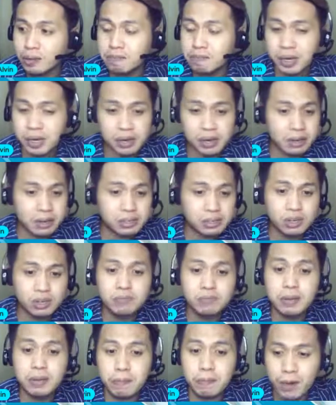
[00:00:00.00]
because
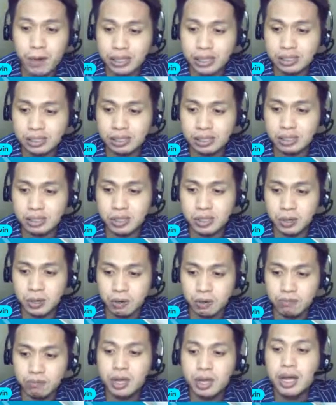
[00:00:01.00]
of the presence
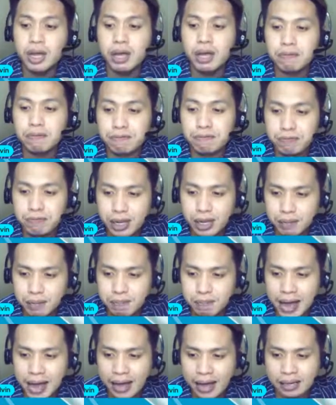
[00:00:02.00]
of
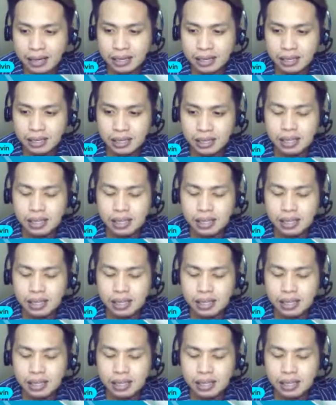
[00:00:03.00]
feedback.